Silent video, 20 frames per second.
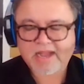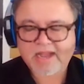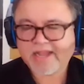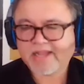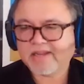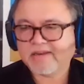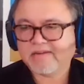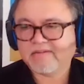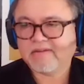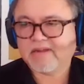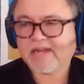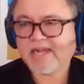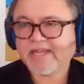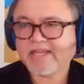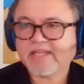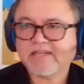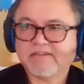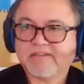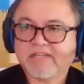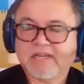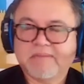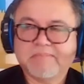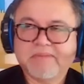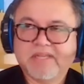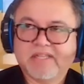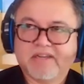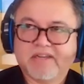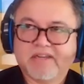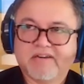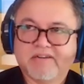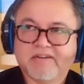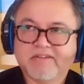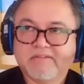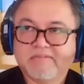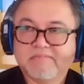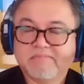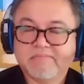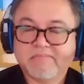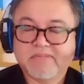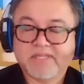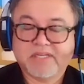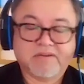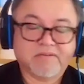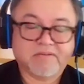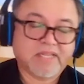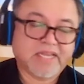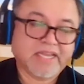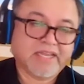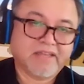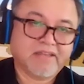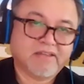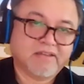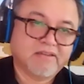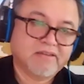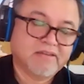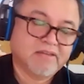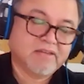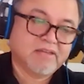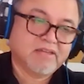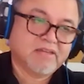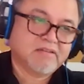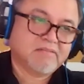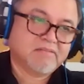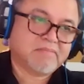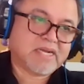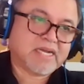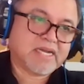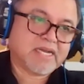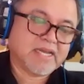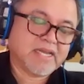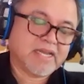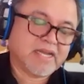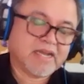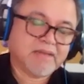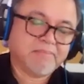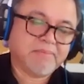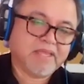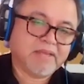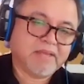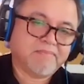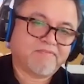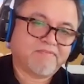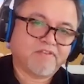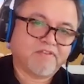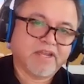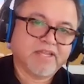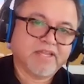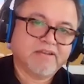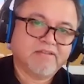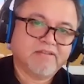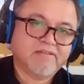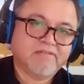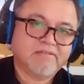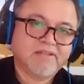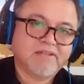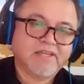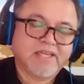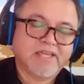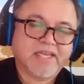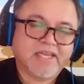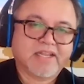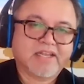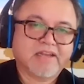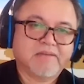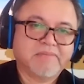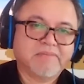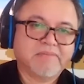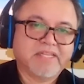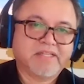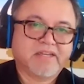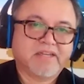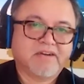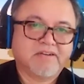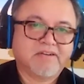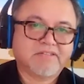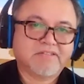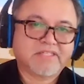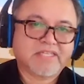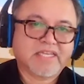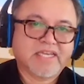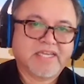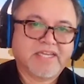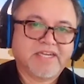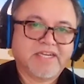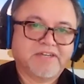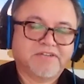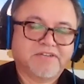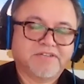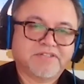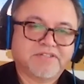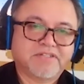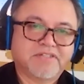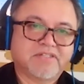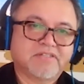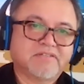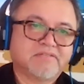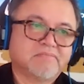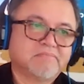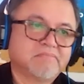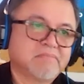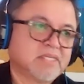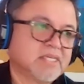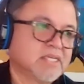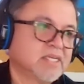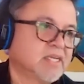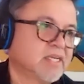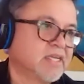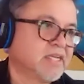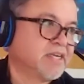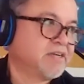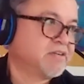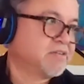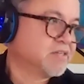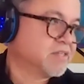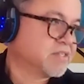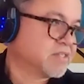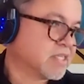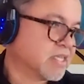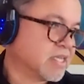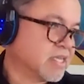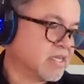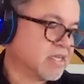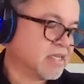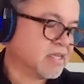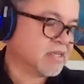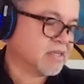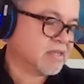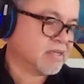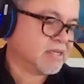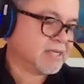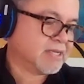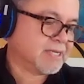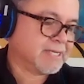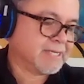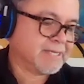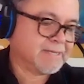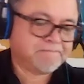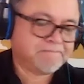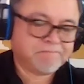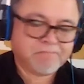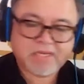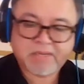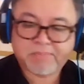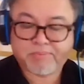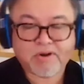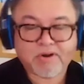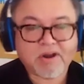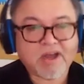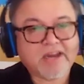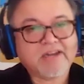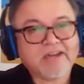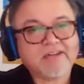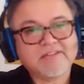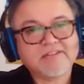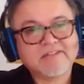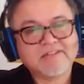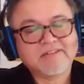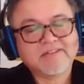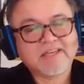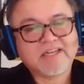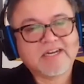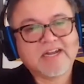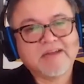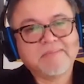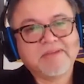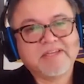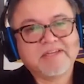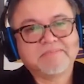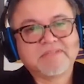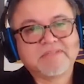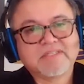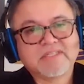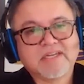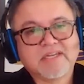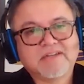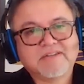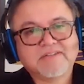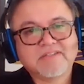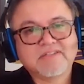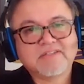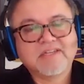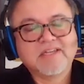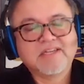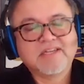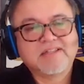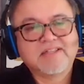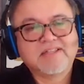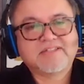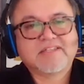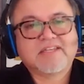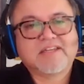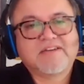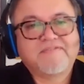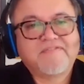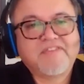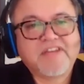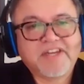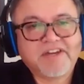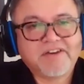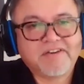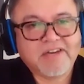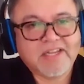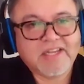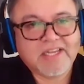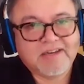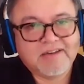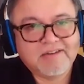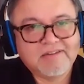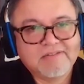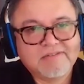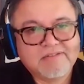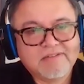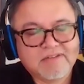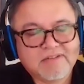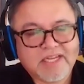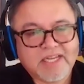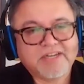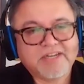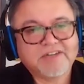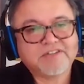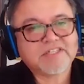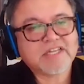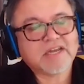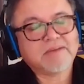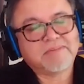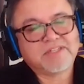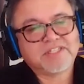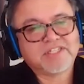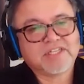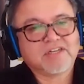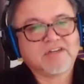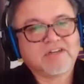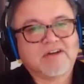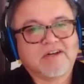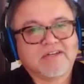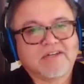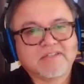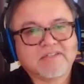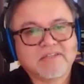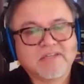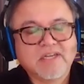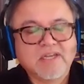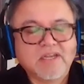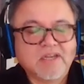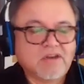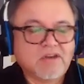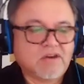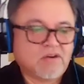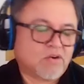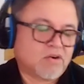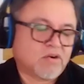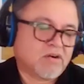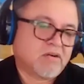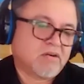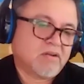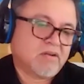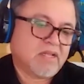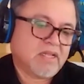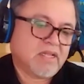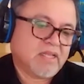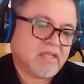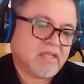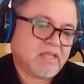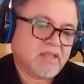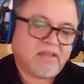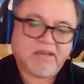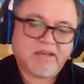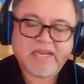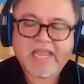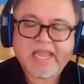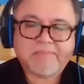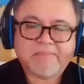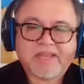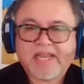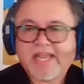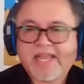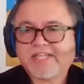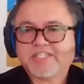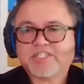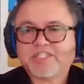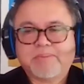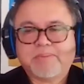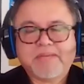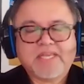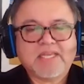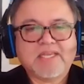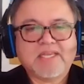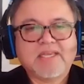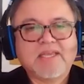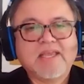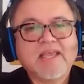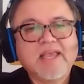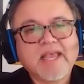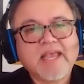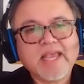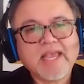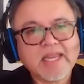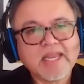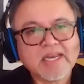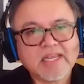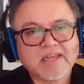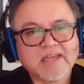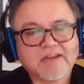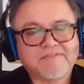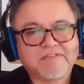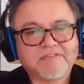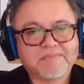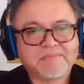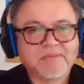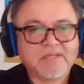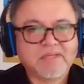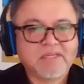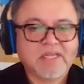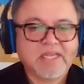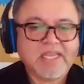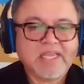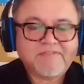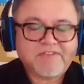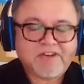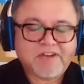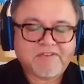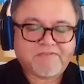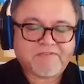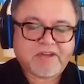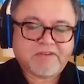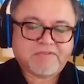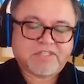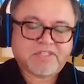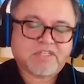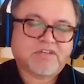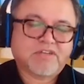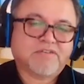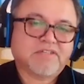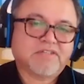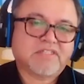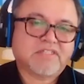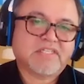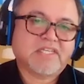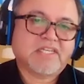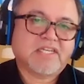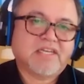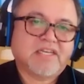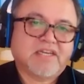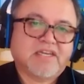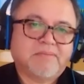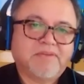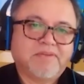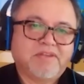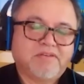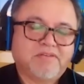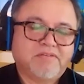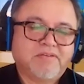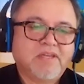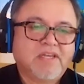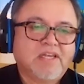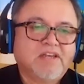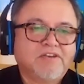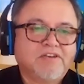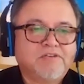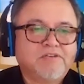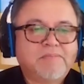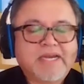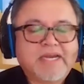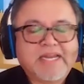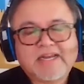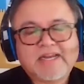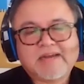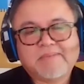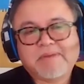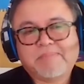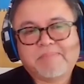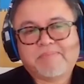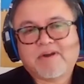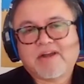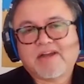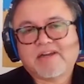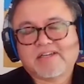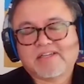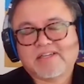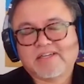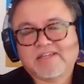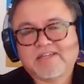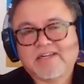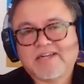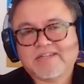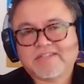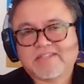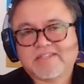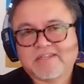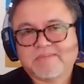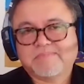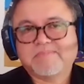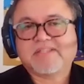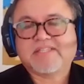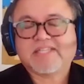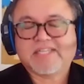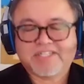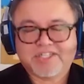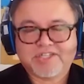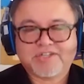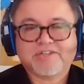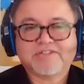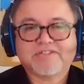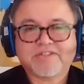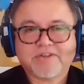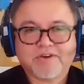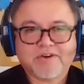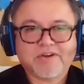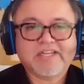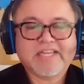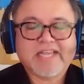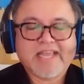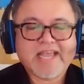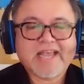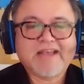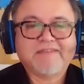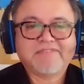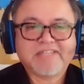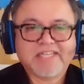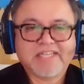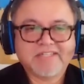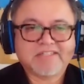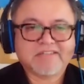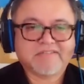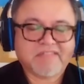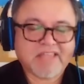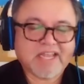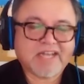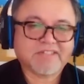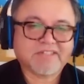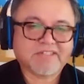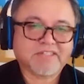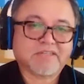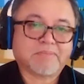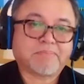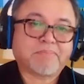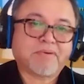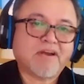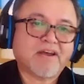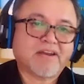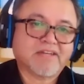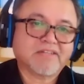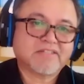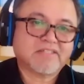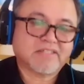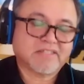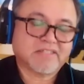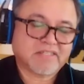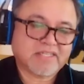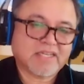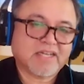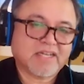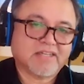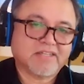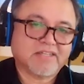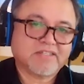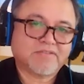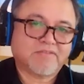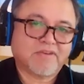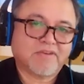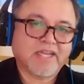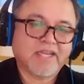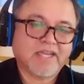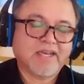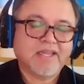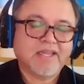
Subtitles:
can come in there and, like my IBM friend, and come in there and say, here is a product that IBM sells that's going to fit your need, and here's how much it costs. Or name it, HP, any of them. Even if I was to go to CDW, who might not be product agnostic, but they certainly have tens of thousands of products to sell us, right?